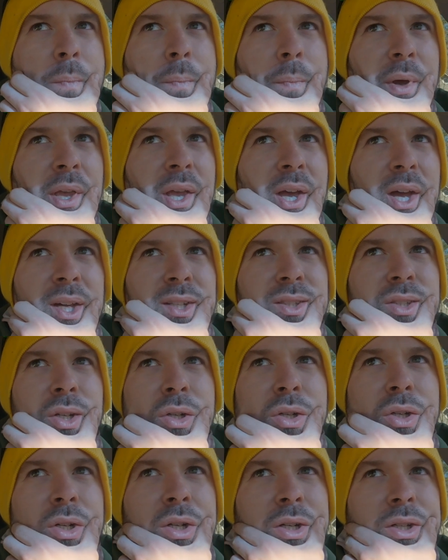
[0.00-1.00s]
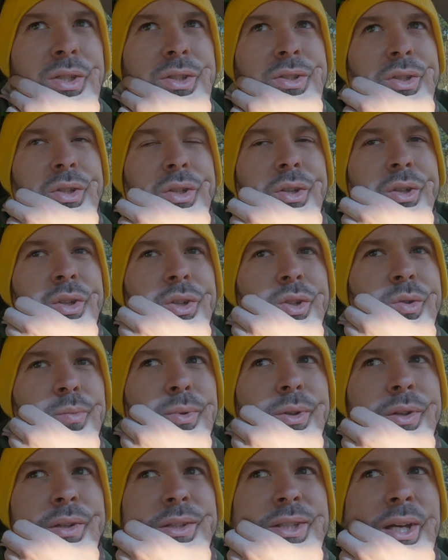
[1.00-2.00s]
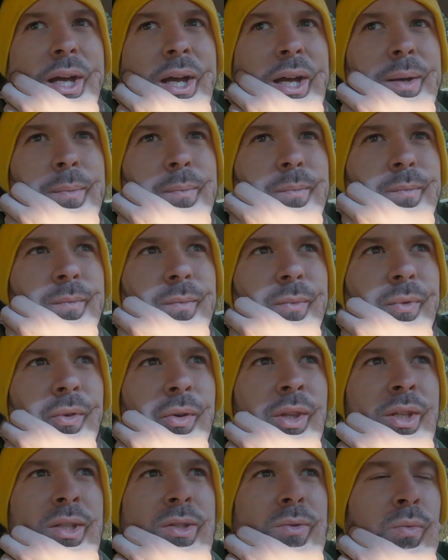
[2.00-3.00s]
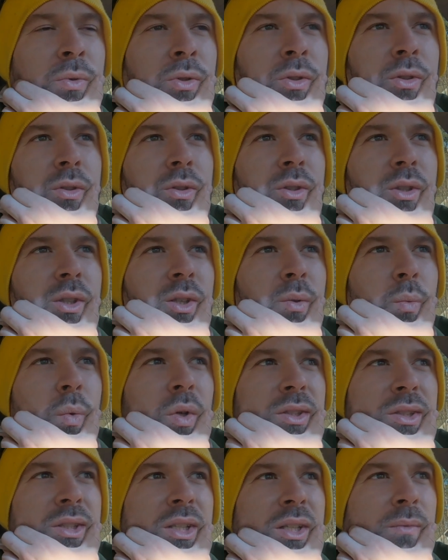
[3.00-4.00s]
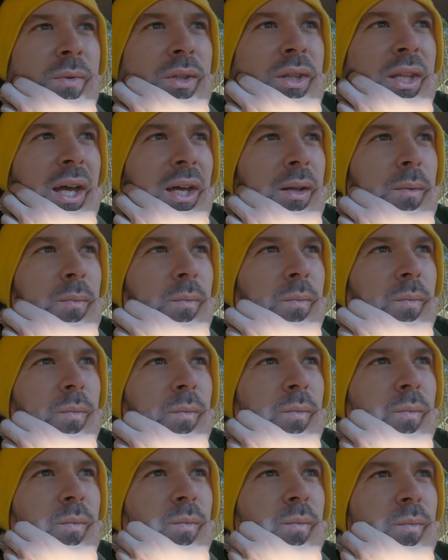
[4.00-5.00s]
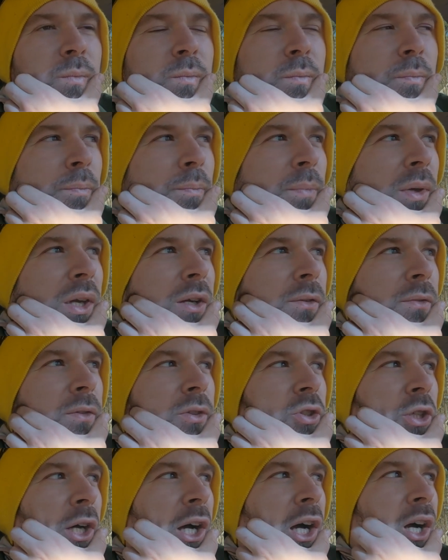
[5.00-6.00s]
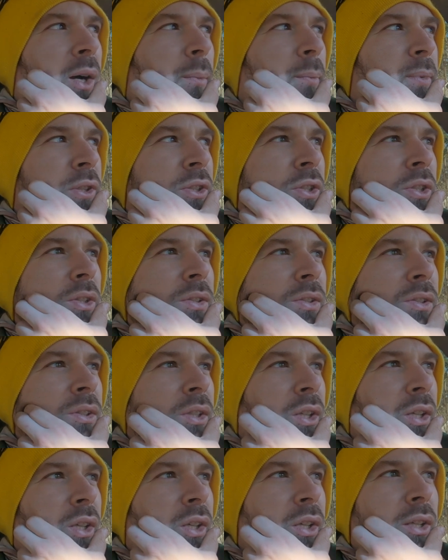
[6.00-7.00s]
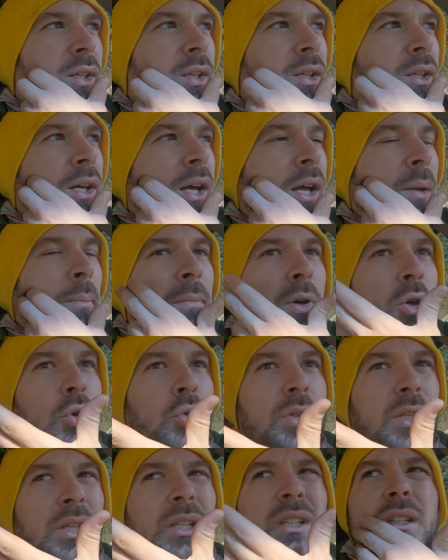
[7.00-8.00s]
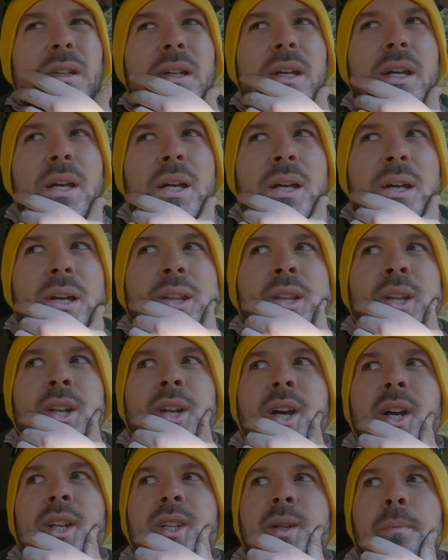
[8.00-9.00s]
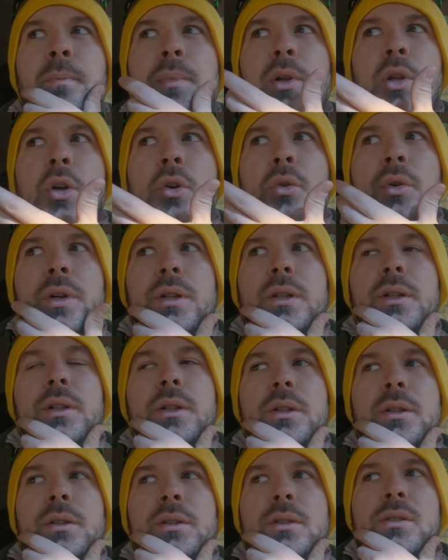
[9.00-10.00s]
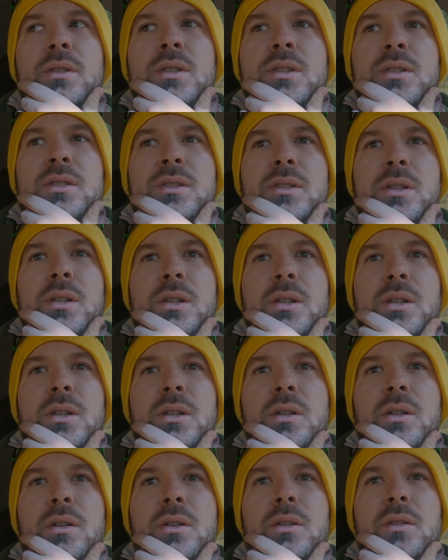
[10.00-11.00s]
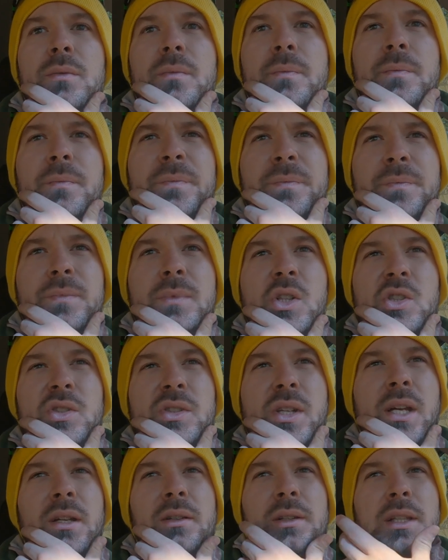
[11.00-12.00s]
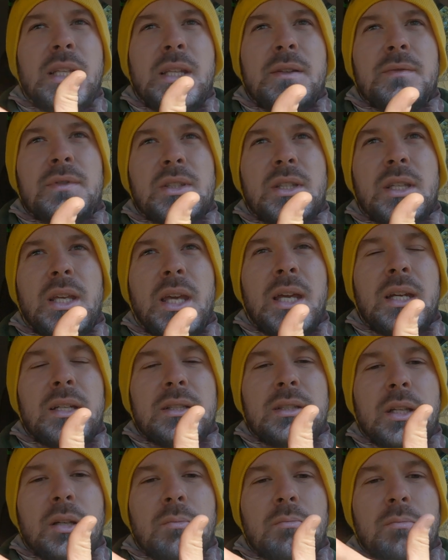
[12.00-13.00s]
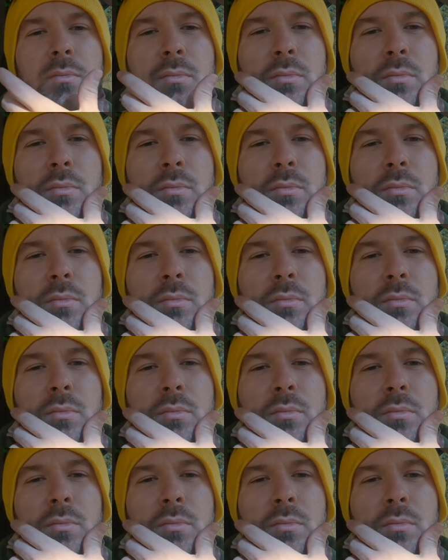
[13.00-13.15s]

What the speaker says: But yeah, it took a little bit of time for this one. It wasn't even that big of a job. It just I mowed it, then I had to blow it because there's like leaves caked up